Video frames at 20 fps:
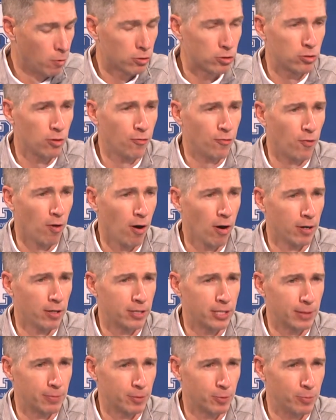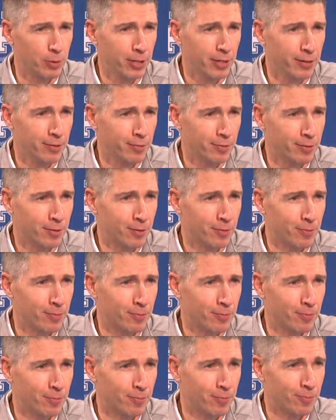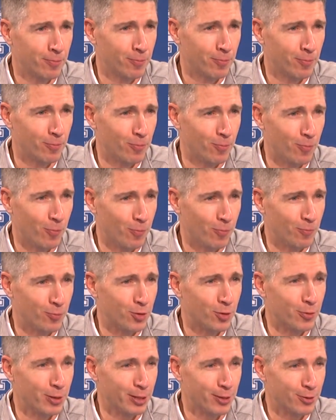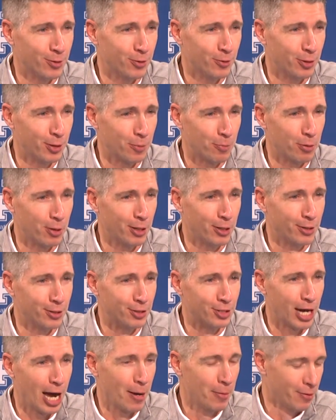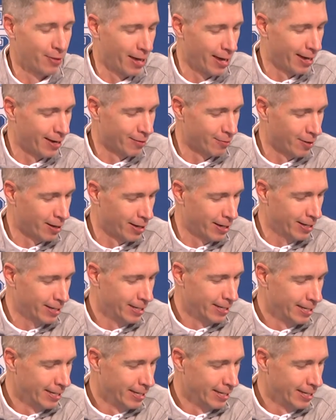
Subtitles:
Well, so far he seems to be doing a pretty good job of that, right?